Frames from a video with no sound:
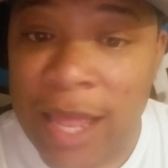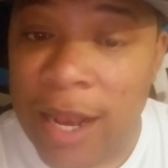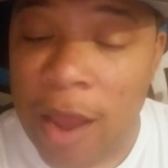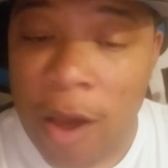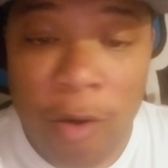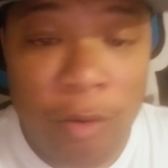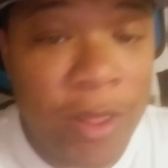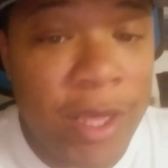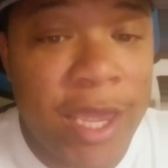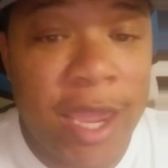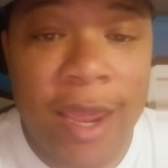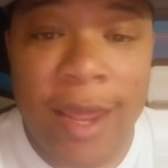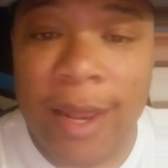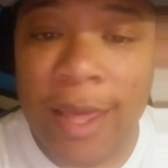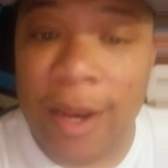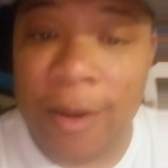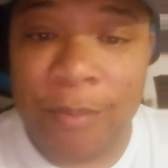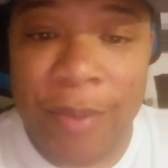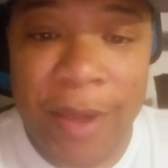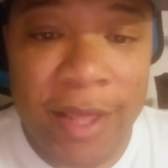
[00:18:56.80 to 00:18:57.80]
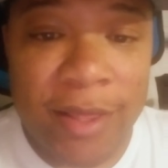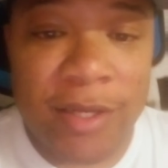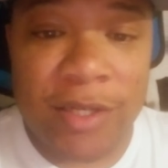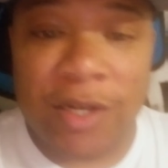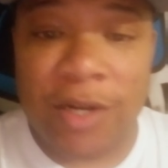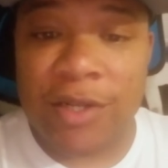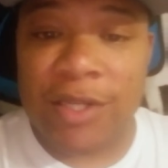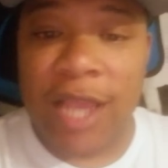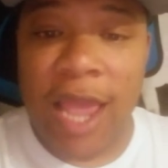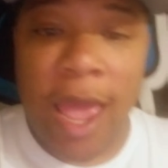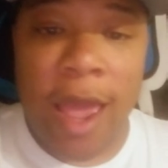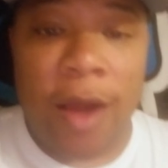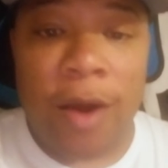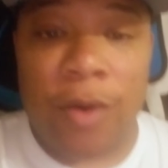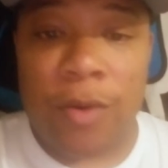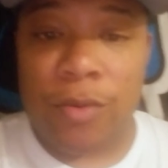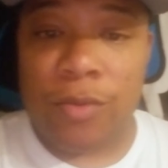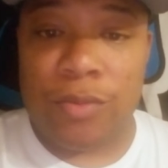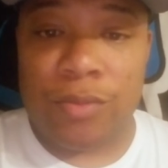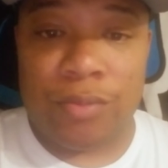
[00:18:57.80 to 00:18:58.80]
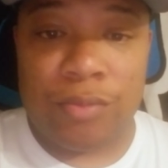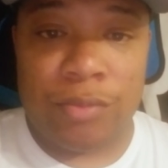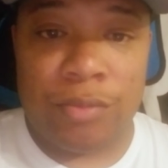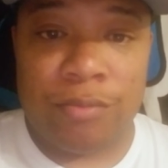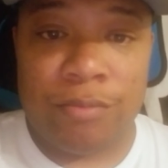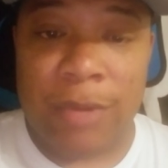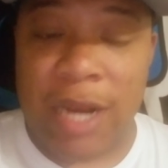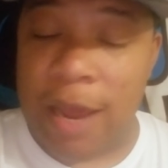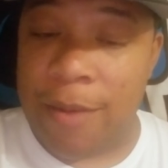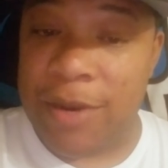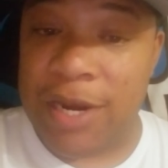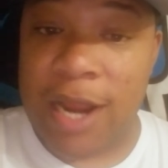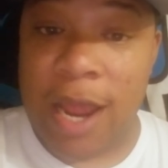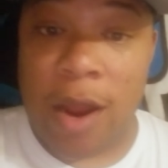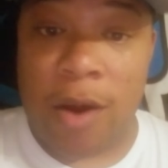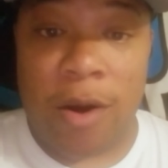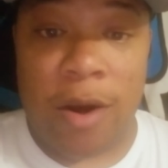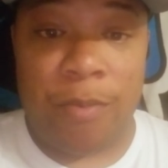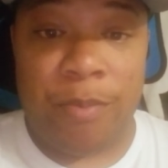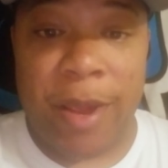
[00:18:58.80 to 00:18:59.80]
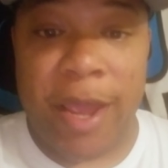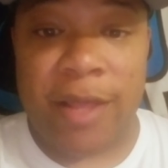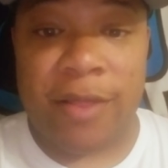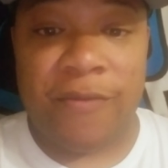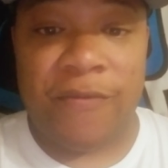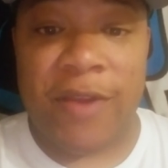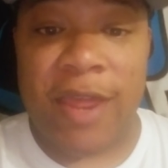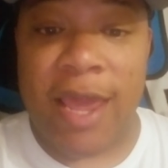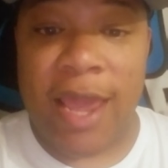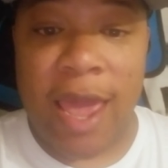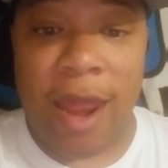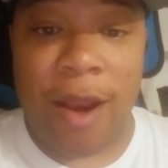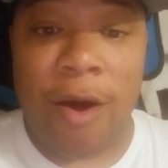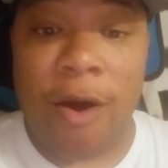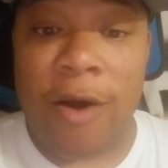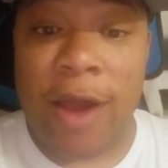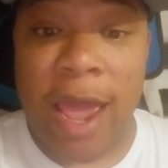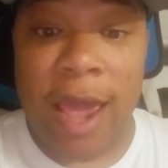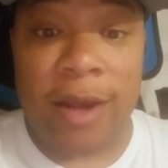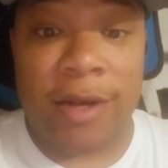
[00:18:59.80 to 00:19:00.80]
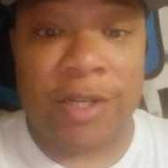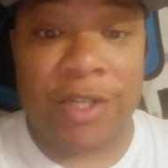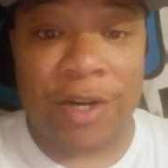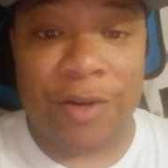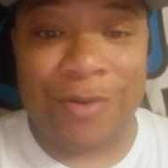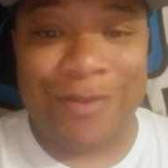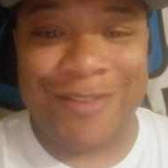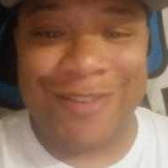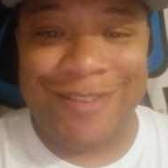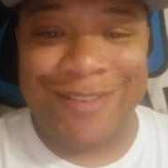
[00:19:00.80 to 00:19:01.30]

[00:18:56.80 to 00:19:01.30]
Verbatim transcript: Only Carolina Panther jersey I own. But I'm a diehard Panther fan. I got all kind of shirts.